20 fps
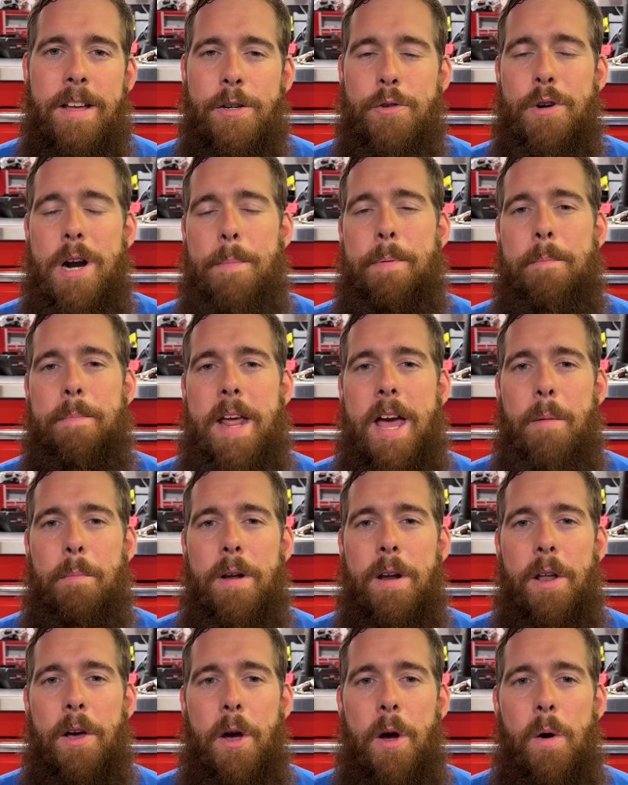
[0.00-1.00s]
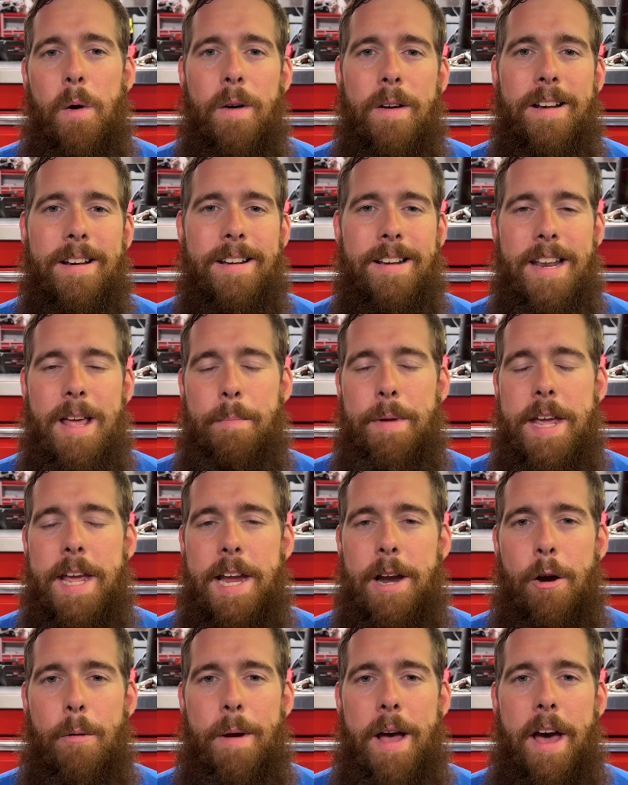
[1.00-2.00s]
drop them down below. Let me
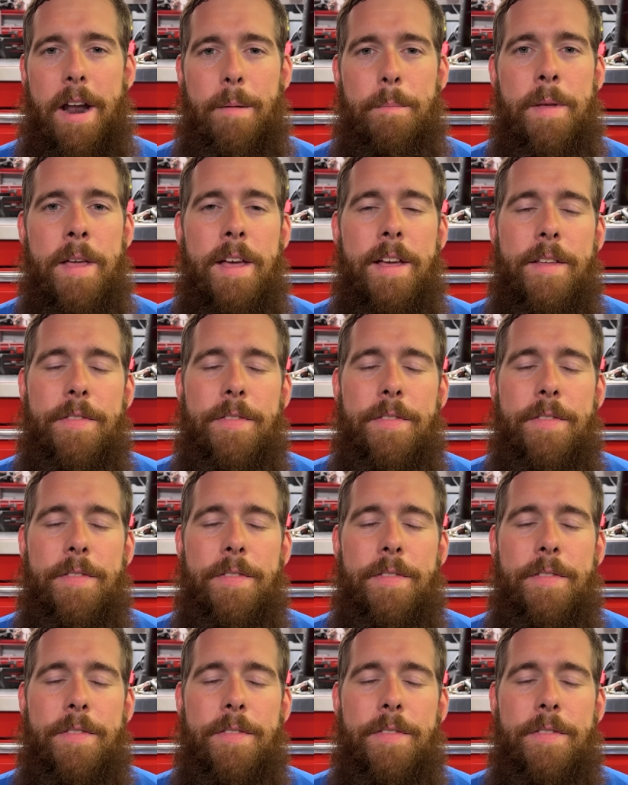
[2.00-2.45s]
hear about them.